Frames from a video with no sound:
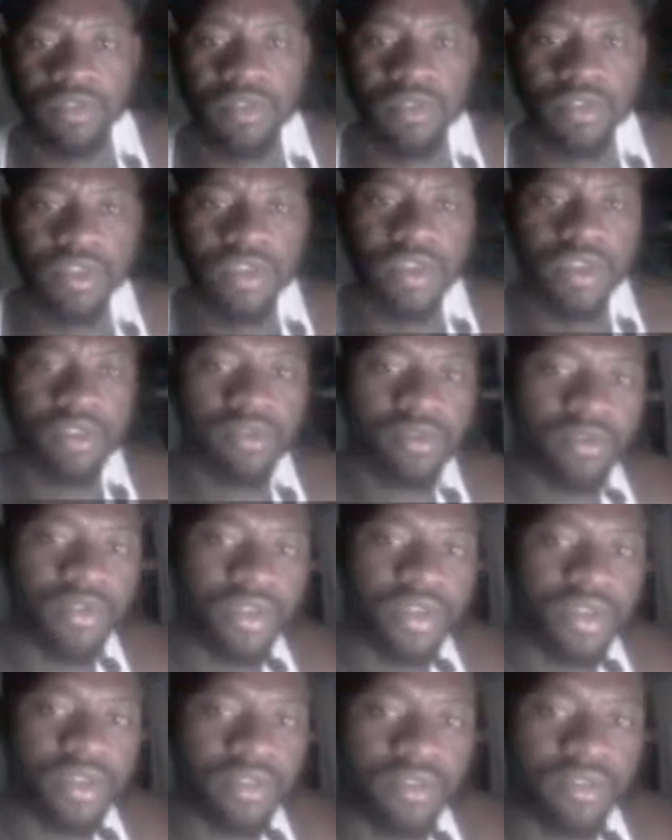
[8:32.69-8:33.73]
we
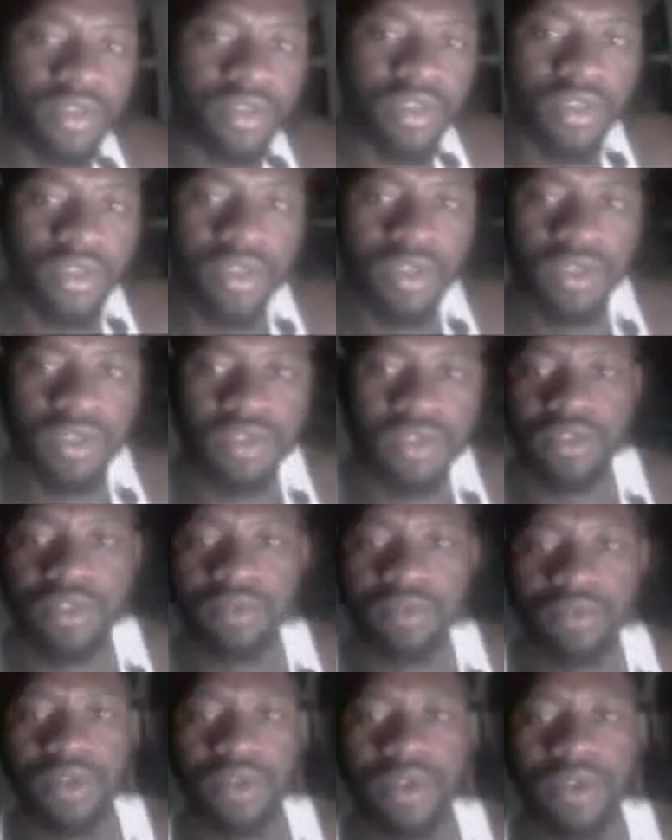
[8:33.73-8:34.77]
have it this way.